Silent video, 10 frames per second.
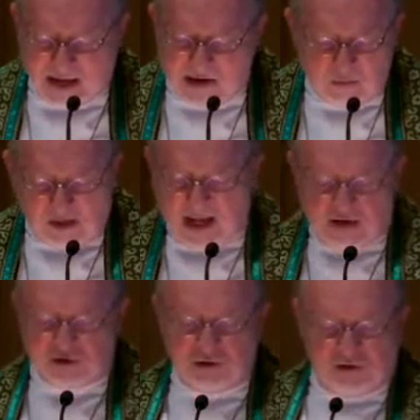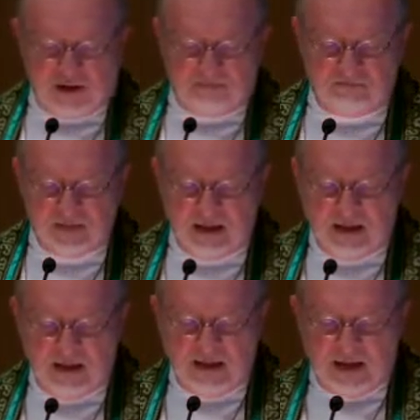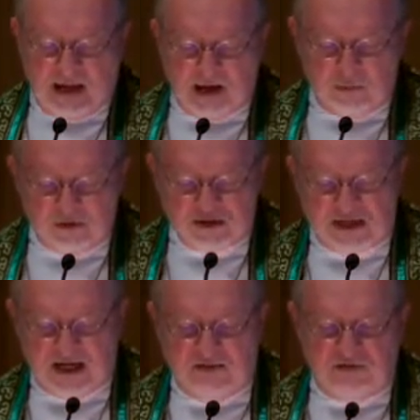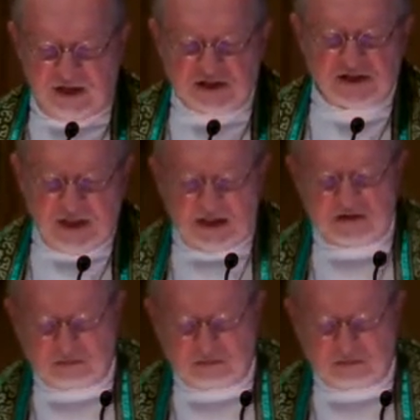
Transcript: I will answer them. I will say, This is